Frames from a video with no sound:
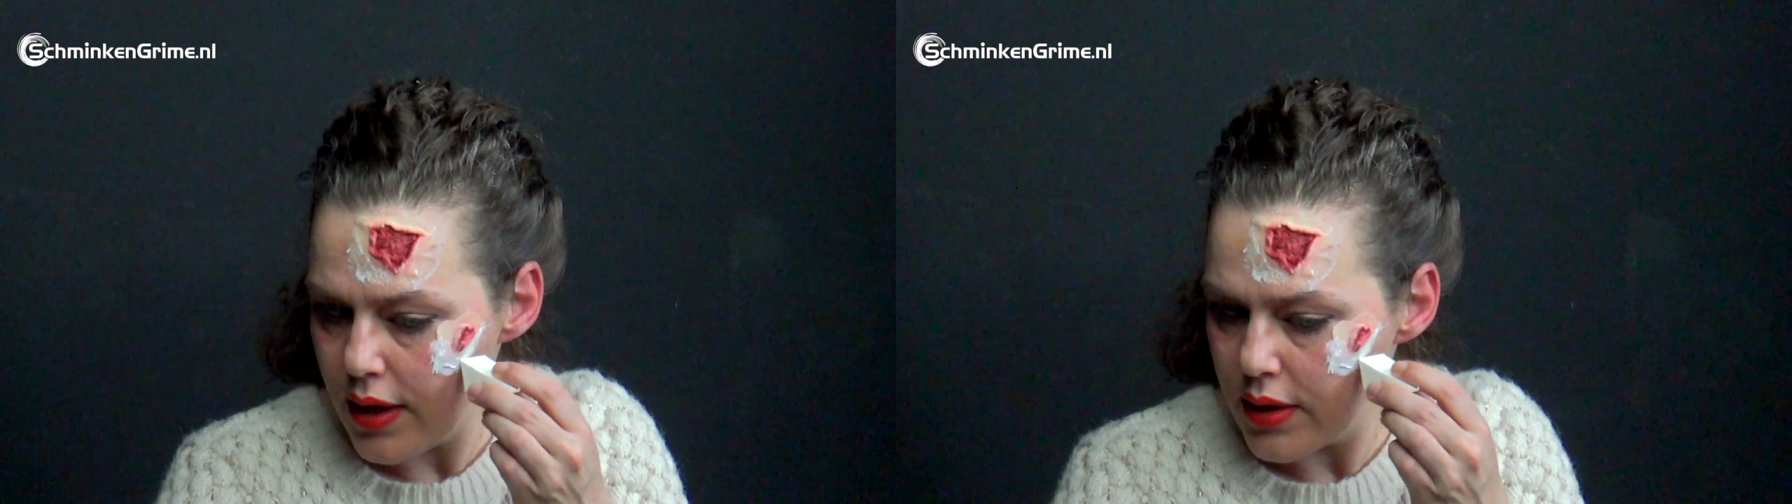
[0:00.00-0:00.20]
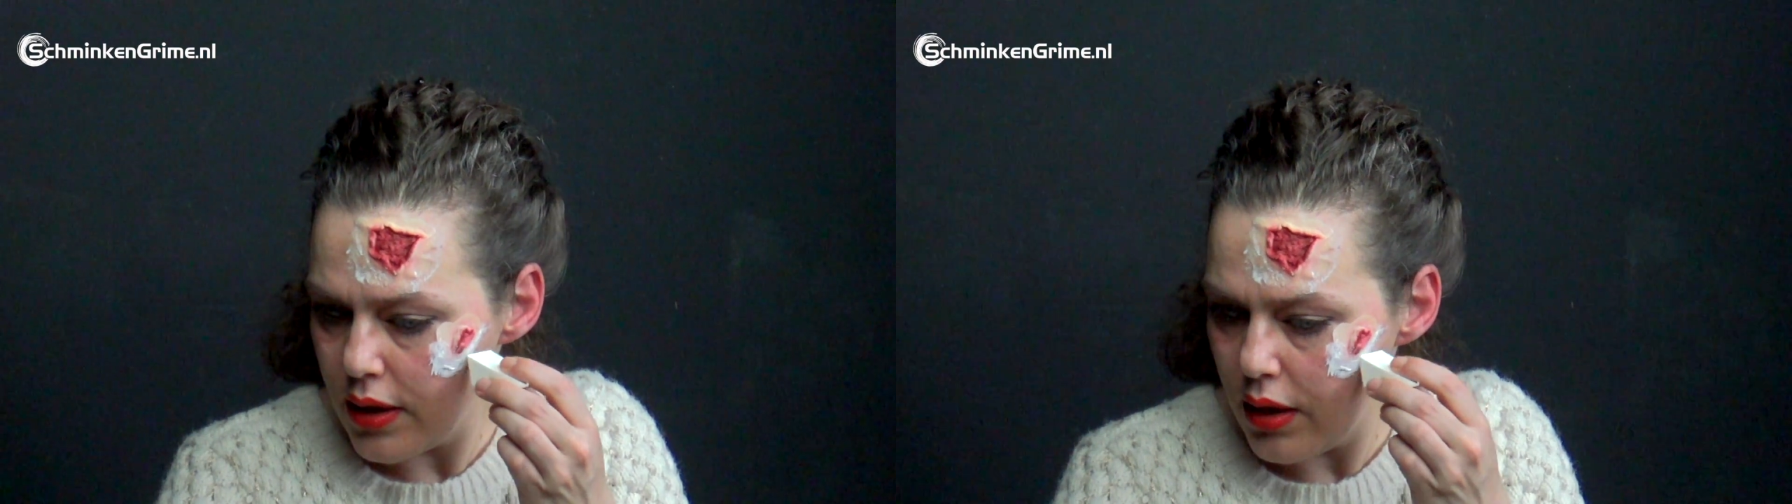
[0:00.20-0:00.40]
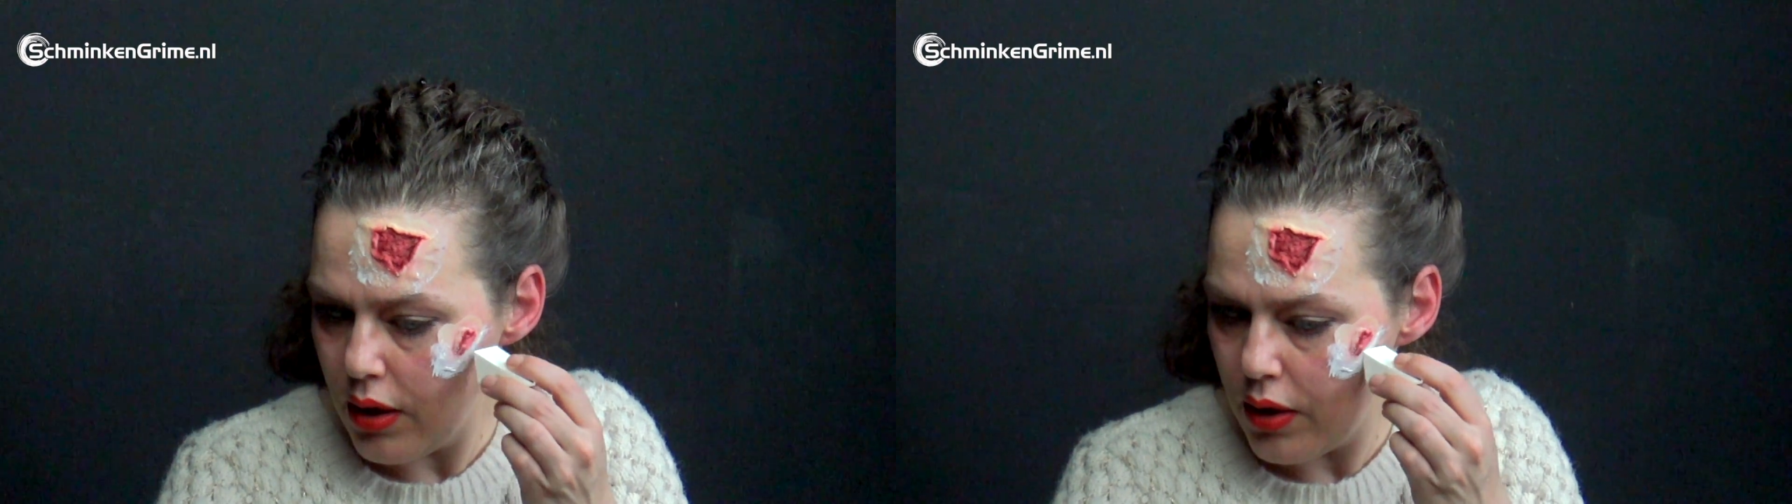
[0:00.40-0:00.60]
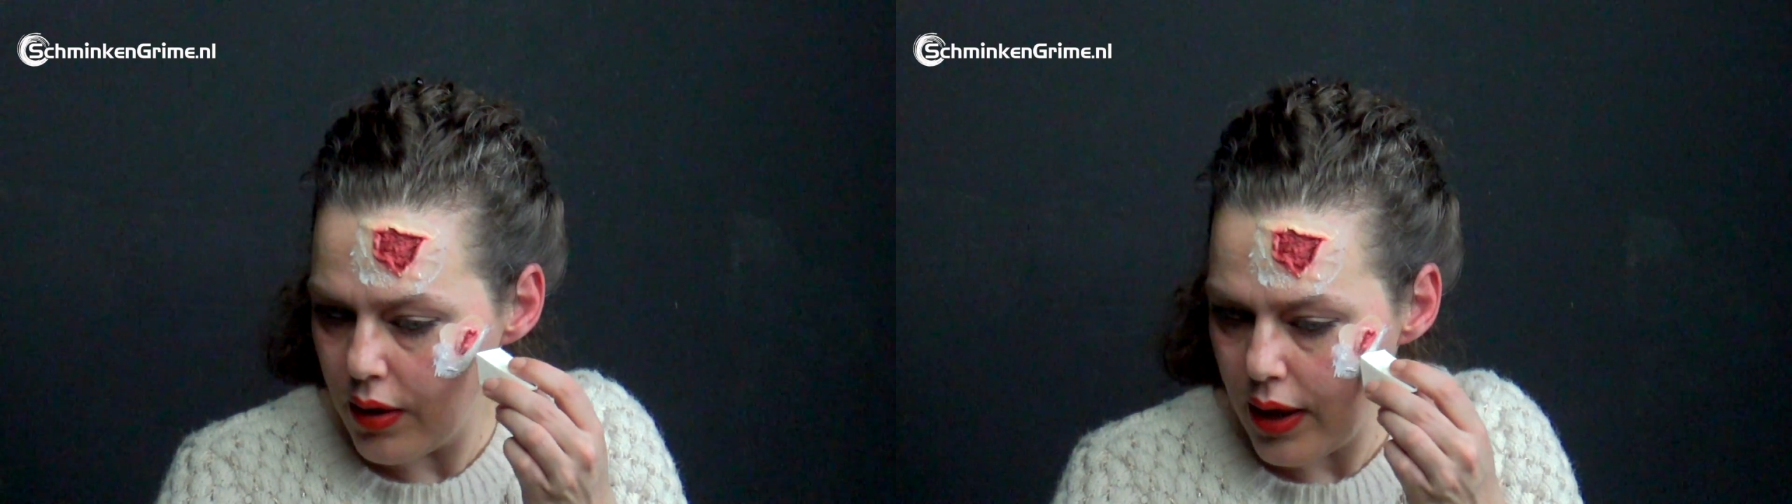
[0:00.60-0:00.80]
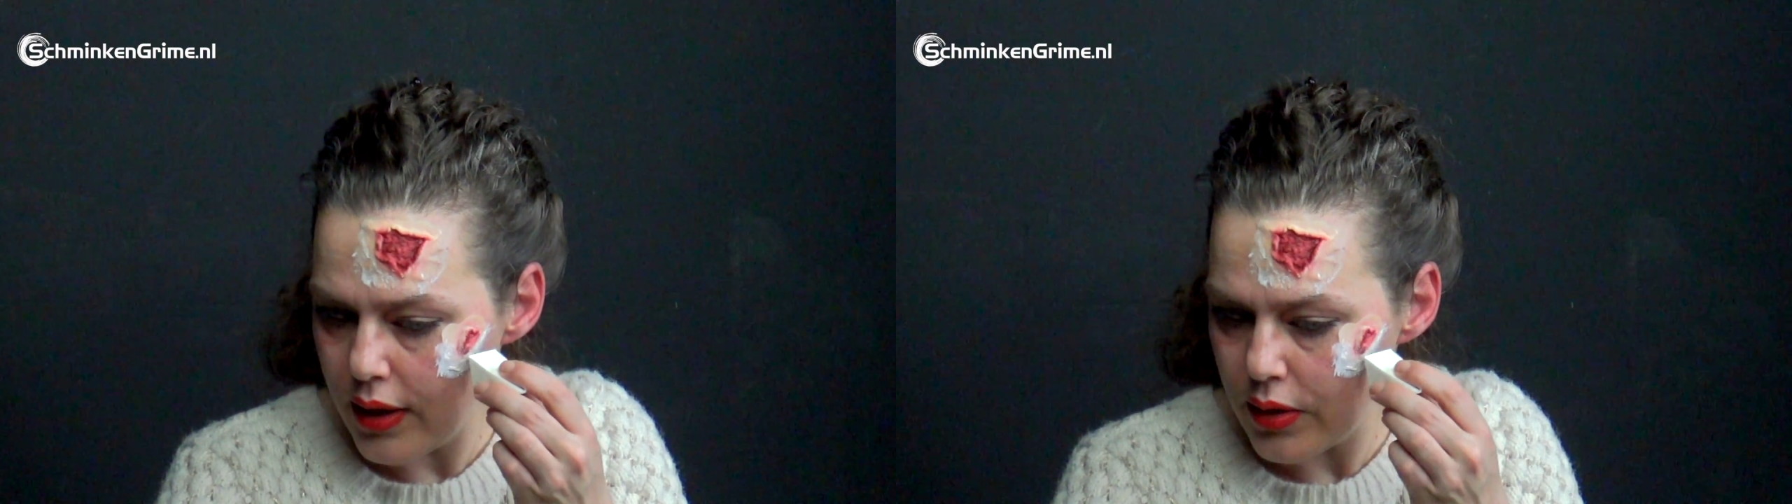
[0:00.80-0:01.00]
as
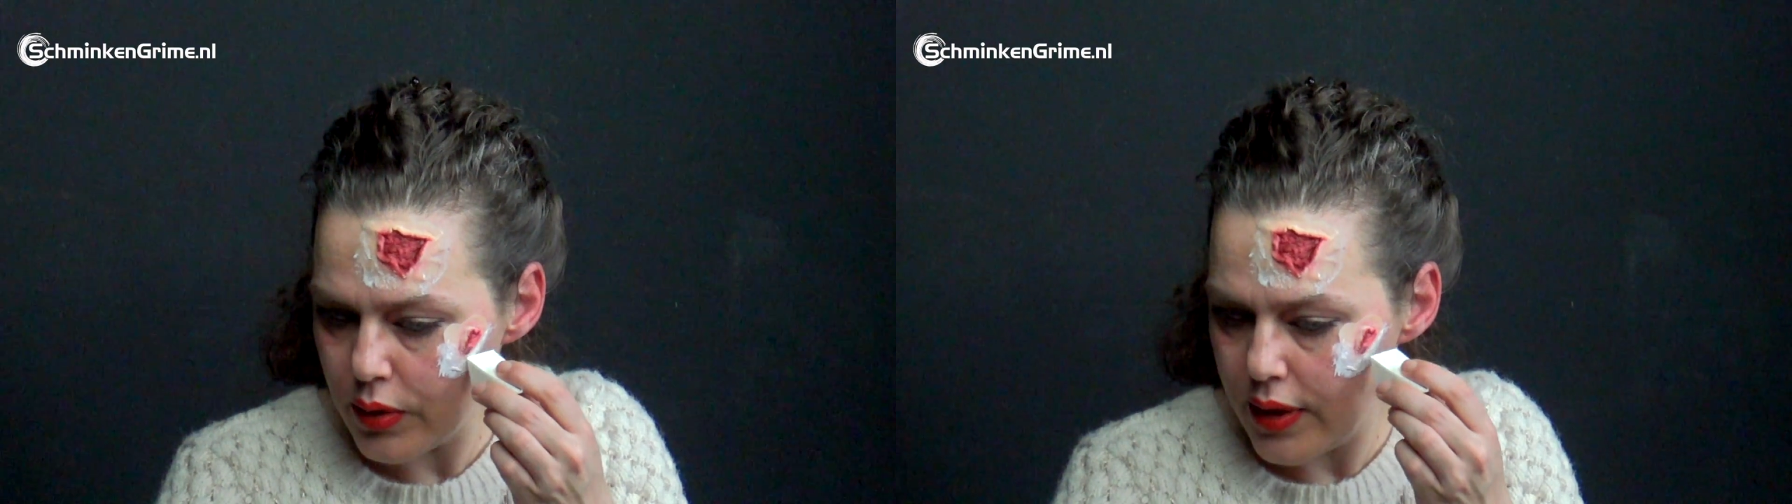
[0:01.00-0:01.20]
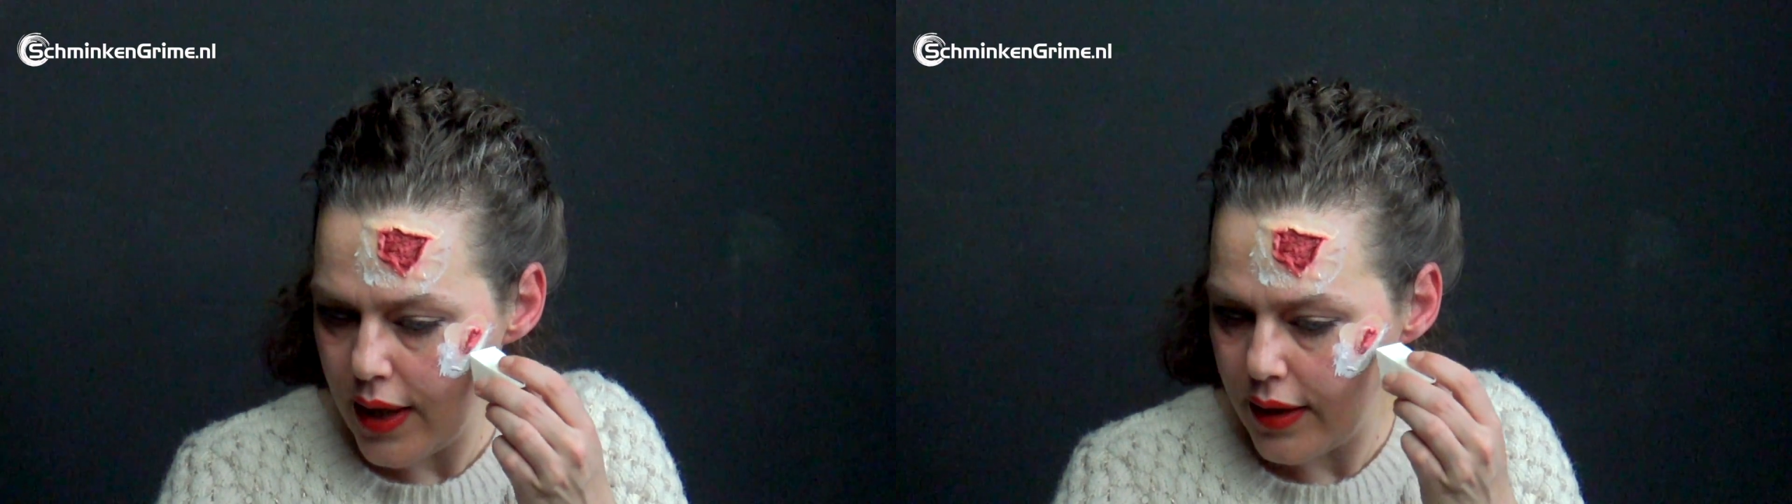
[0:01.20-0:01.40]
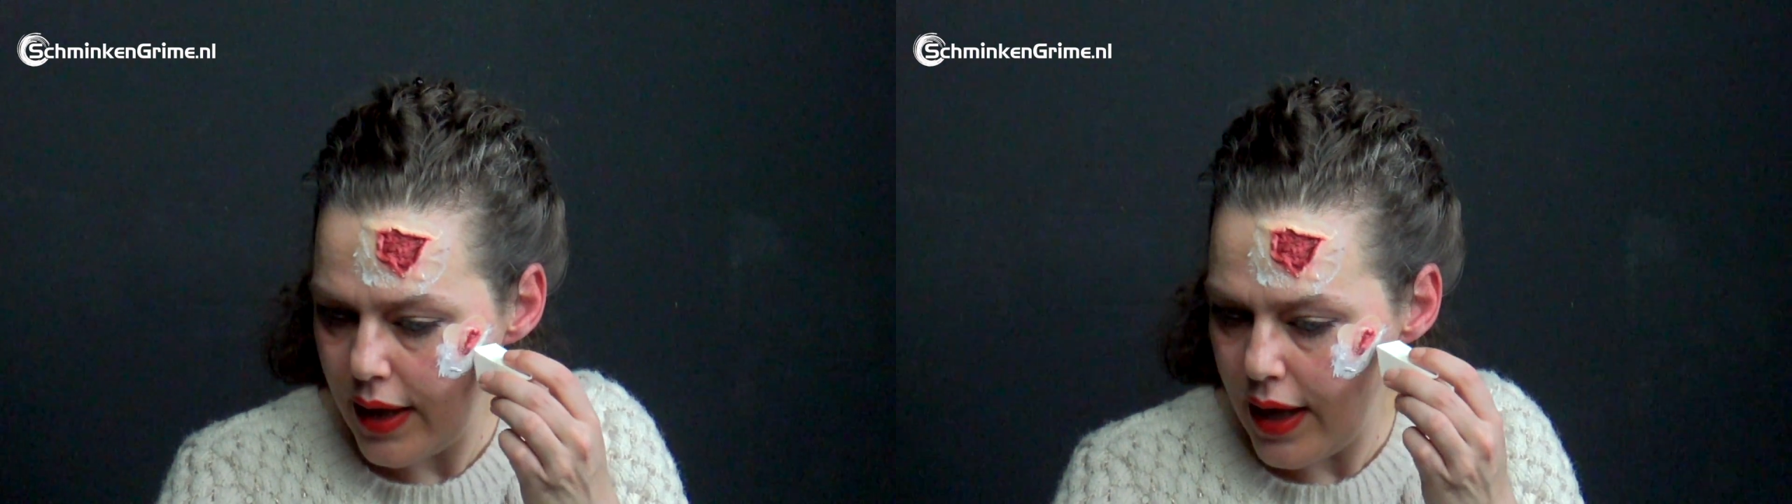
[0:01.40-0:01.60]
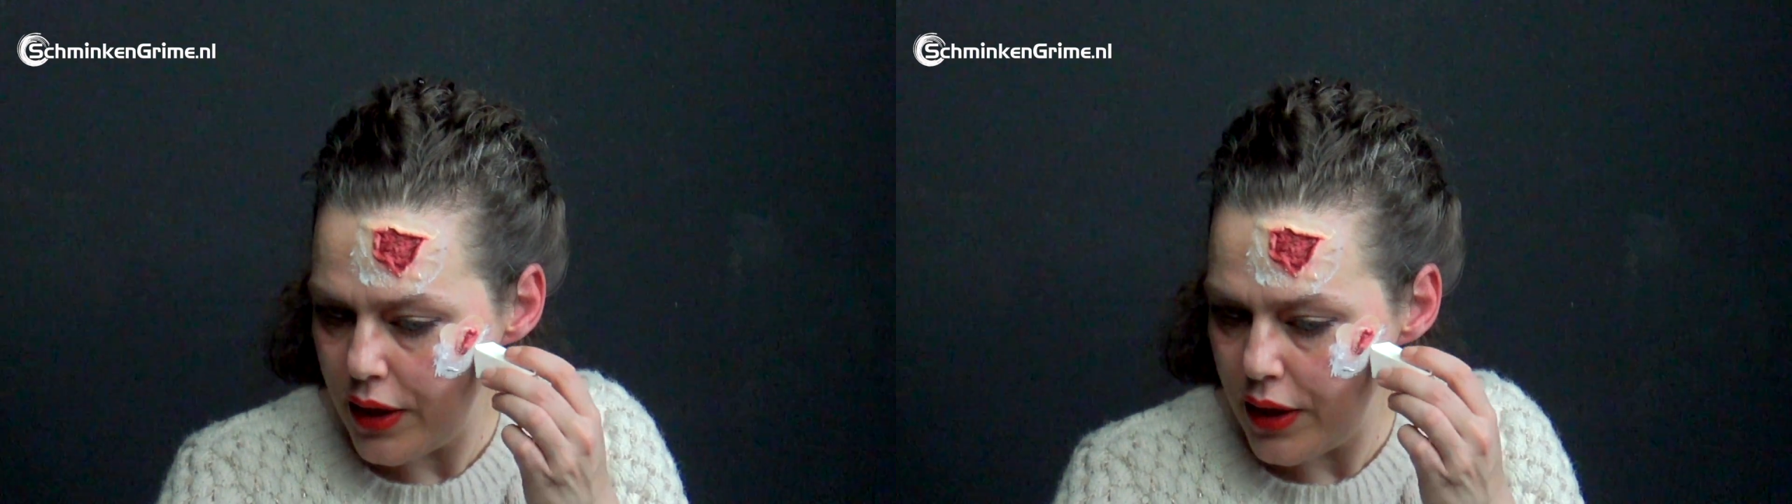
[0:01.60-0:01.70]
long as that